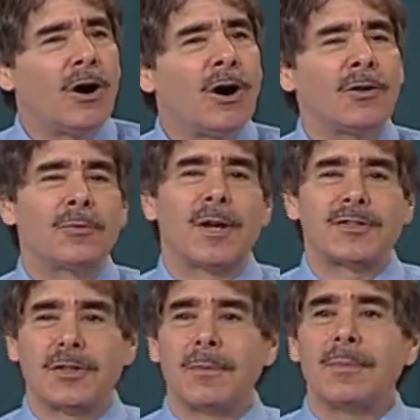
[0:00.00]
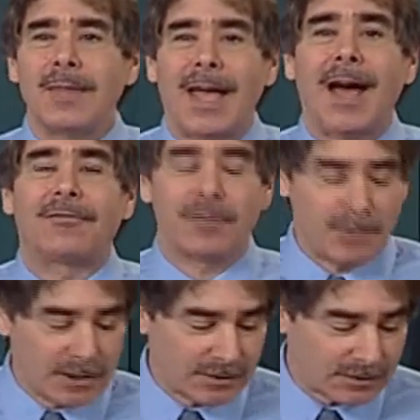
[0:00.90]
all the rest of them, they have to
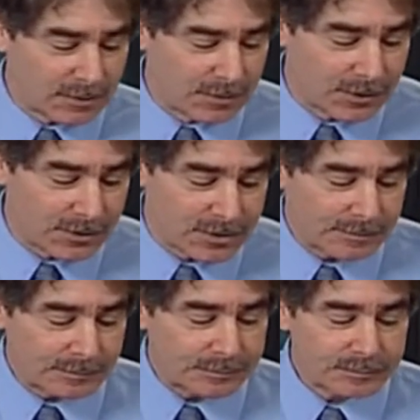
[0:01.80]
be done on computers.